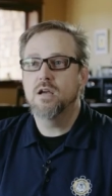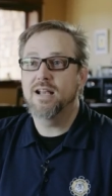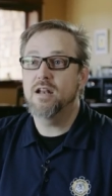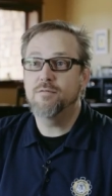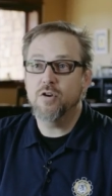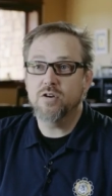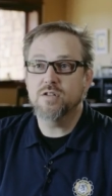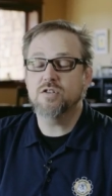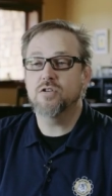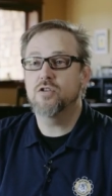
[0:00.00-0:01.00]
Again, if you're
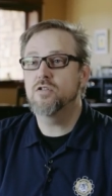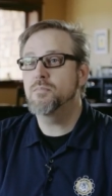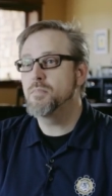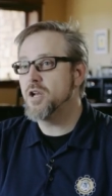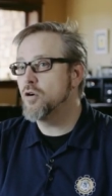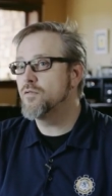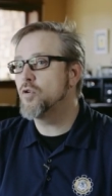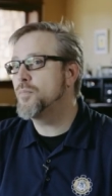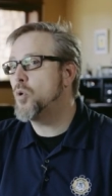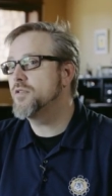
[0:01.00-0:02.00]
concerned, better
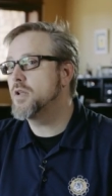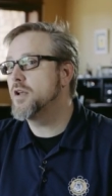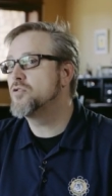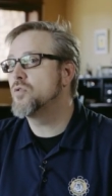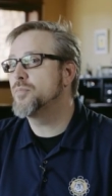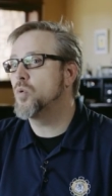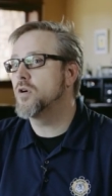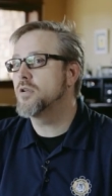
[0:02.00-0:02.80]
over-report than under-report.